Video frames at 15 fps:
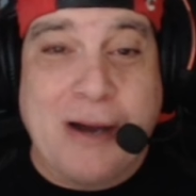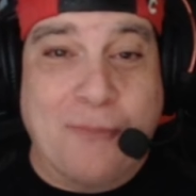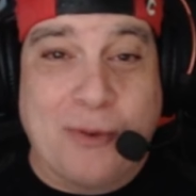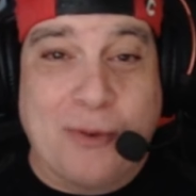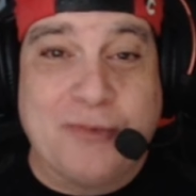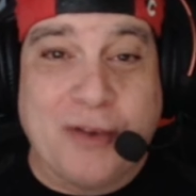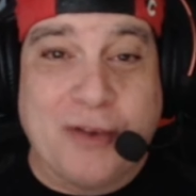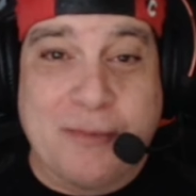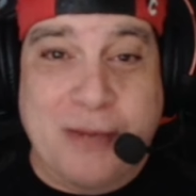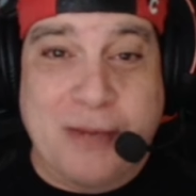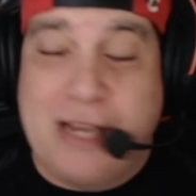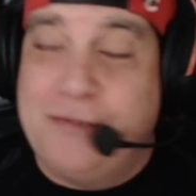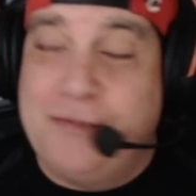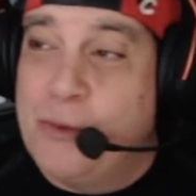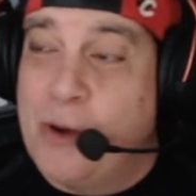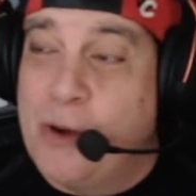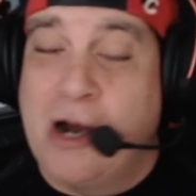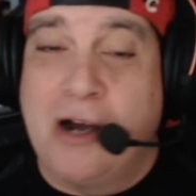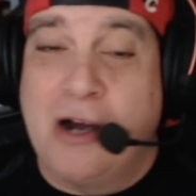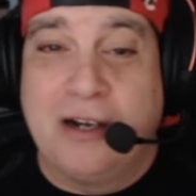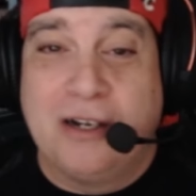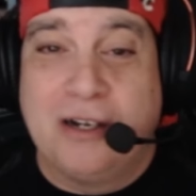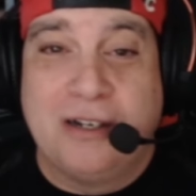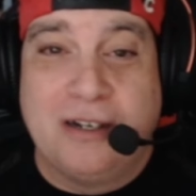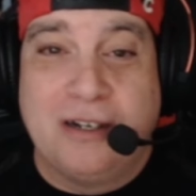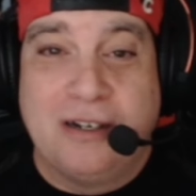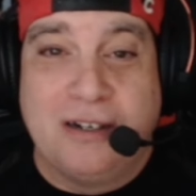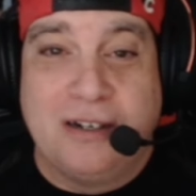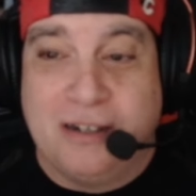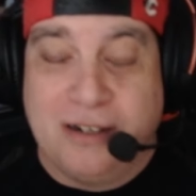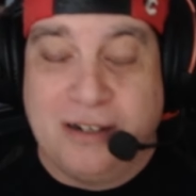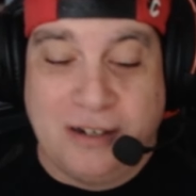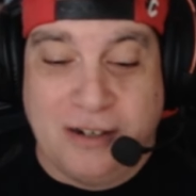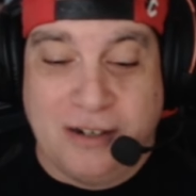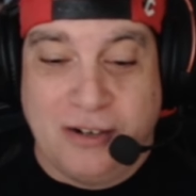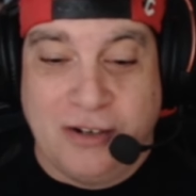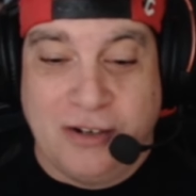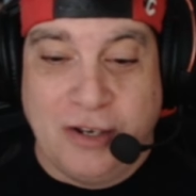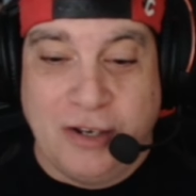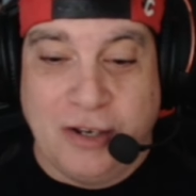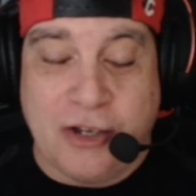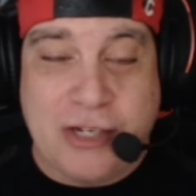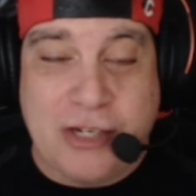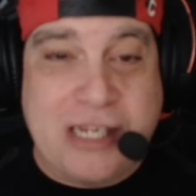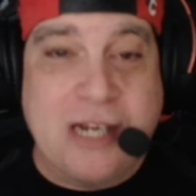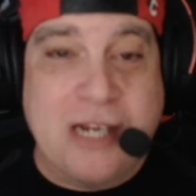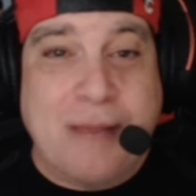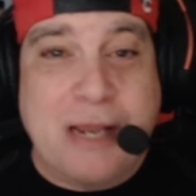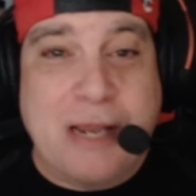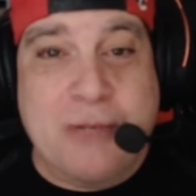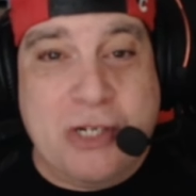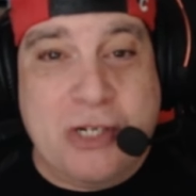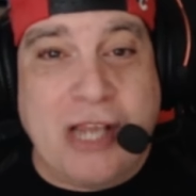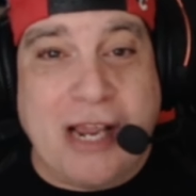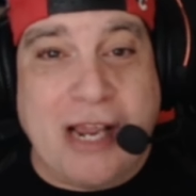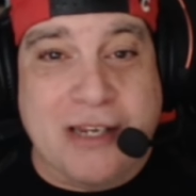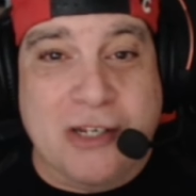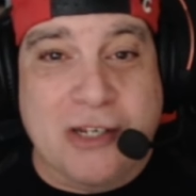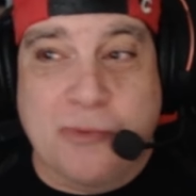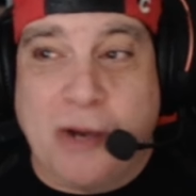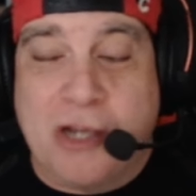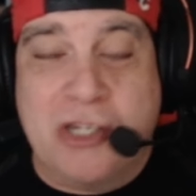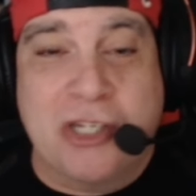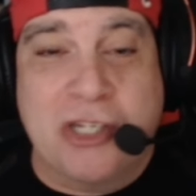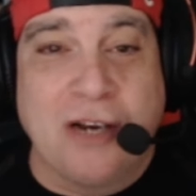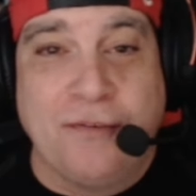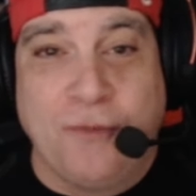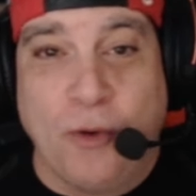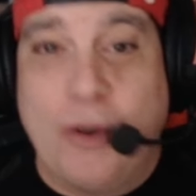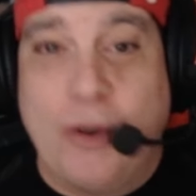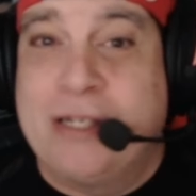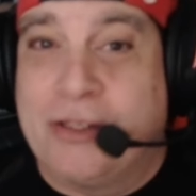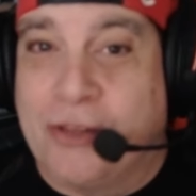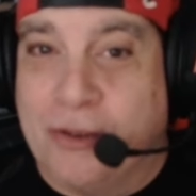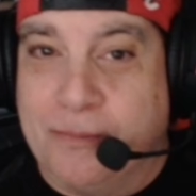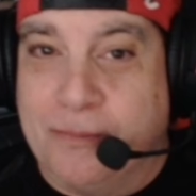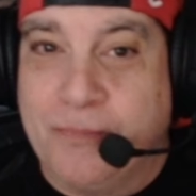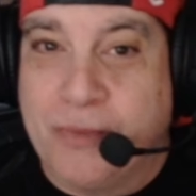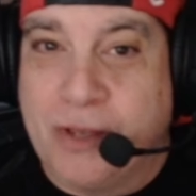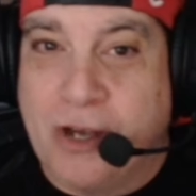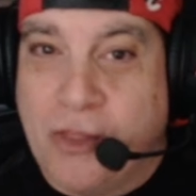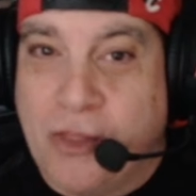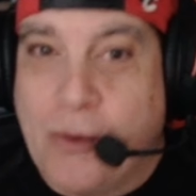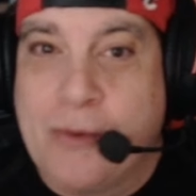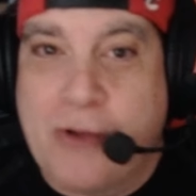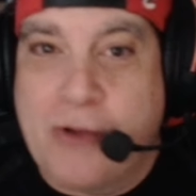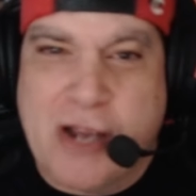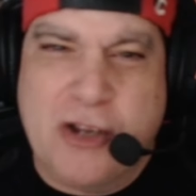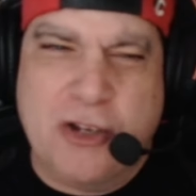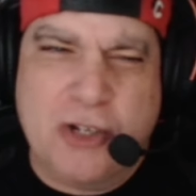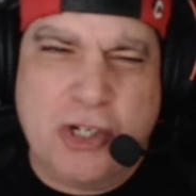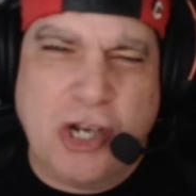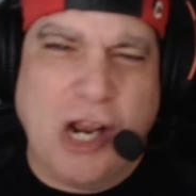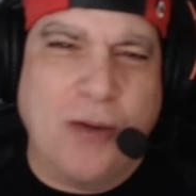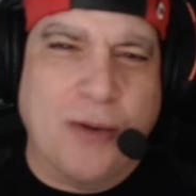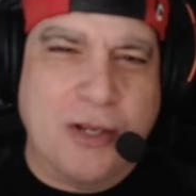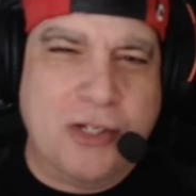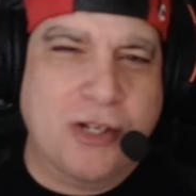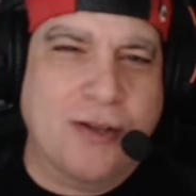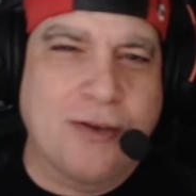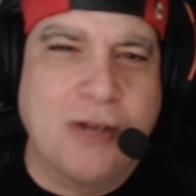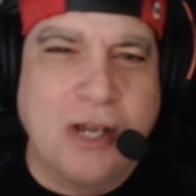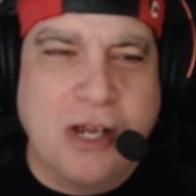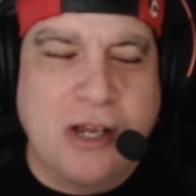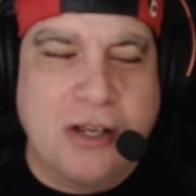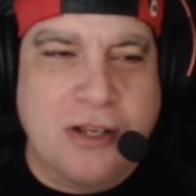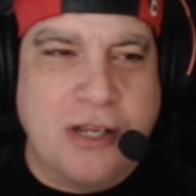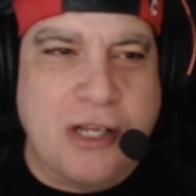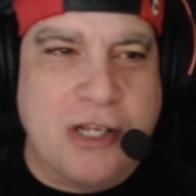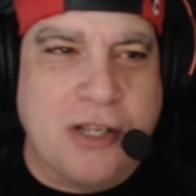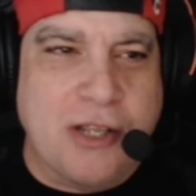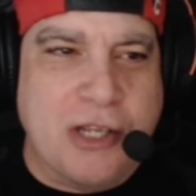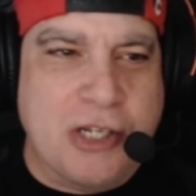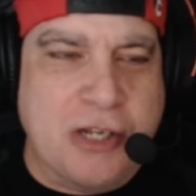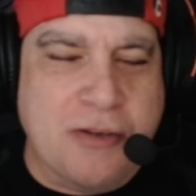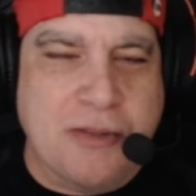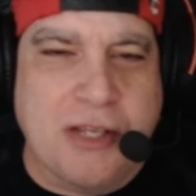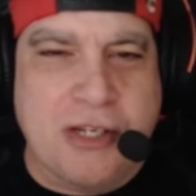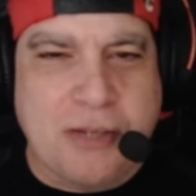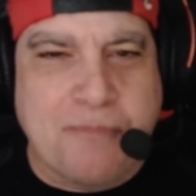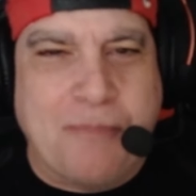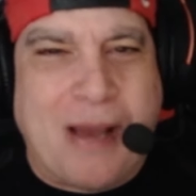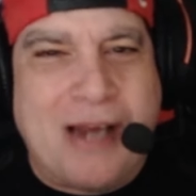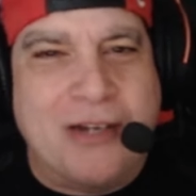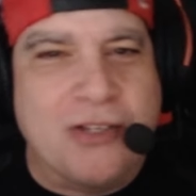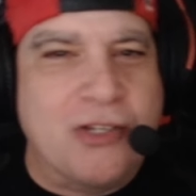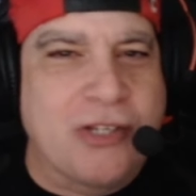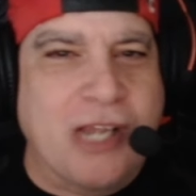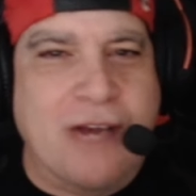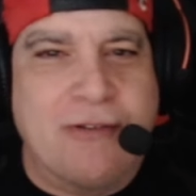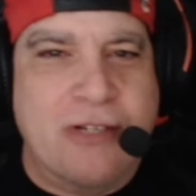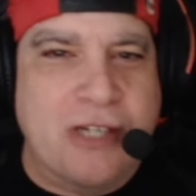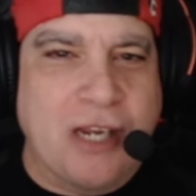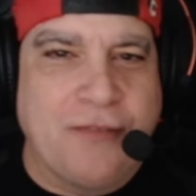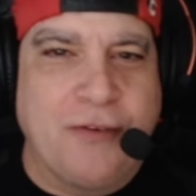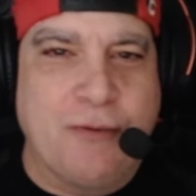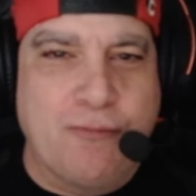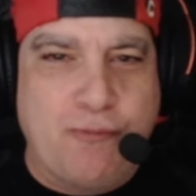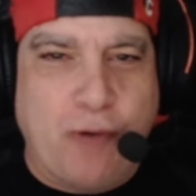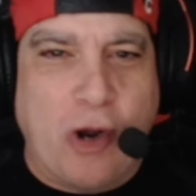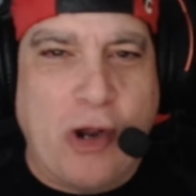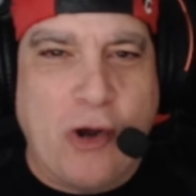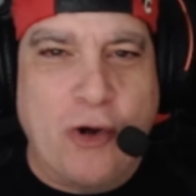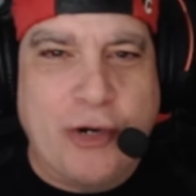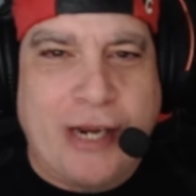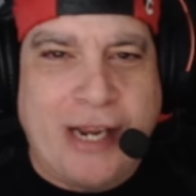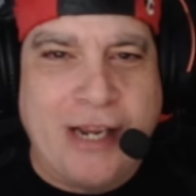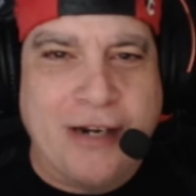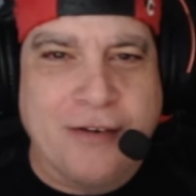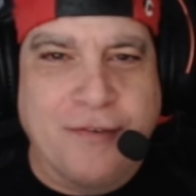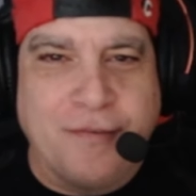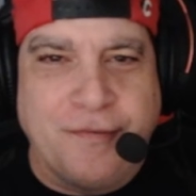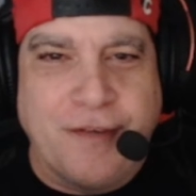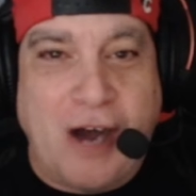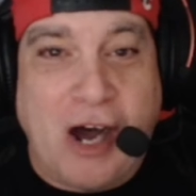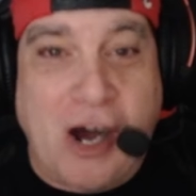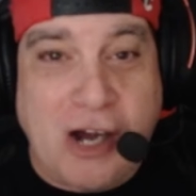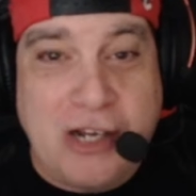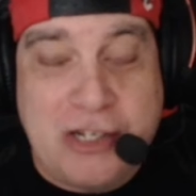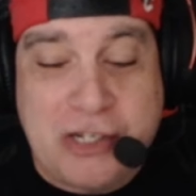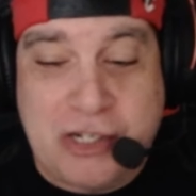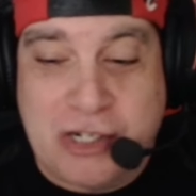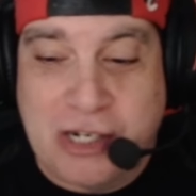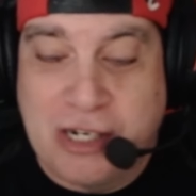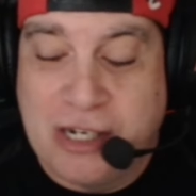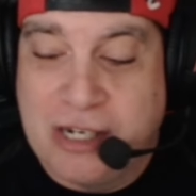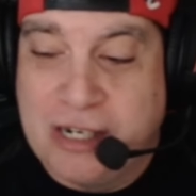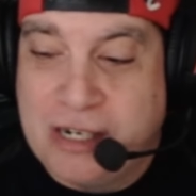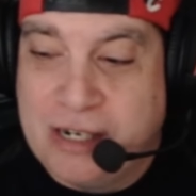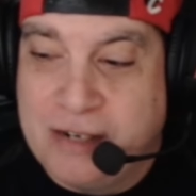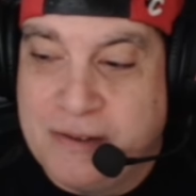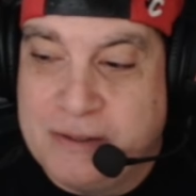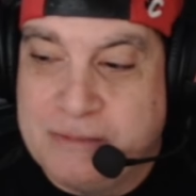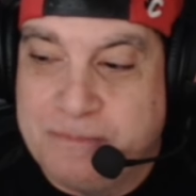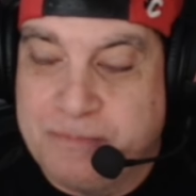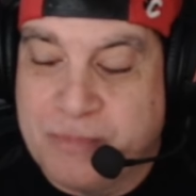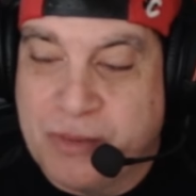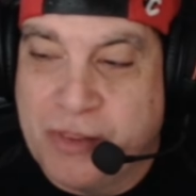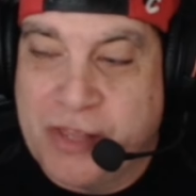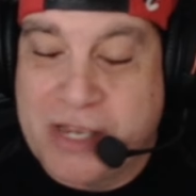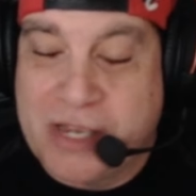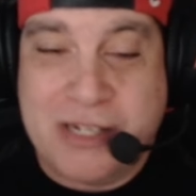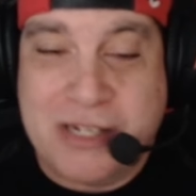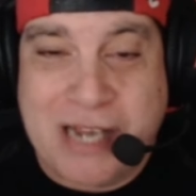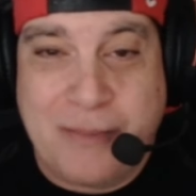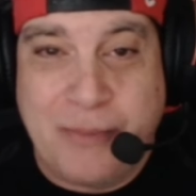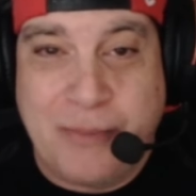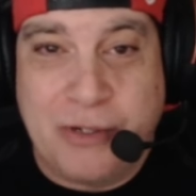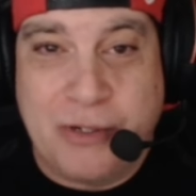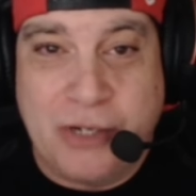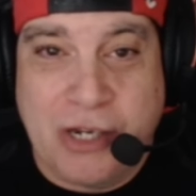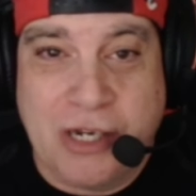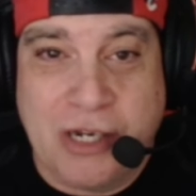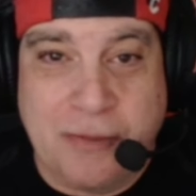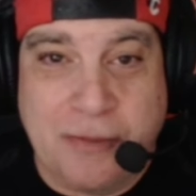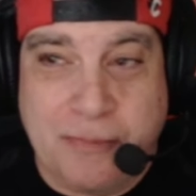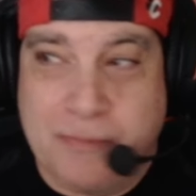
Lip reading: one thing. But if you are, because they did make mistakes, I still avoided them, although I'm going slower. So there's a balance there, isn't it? If you're right on it and fast, and things happen, you're gonna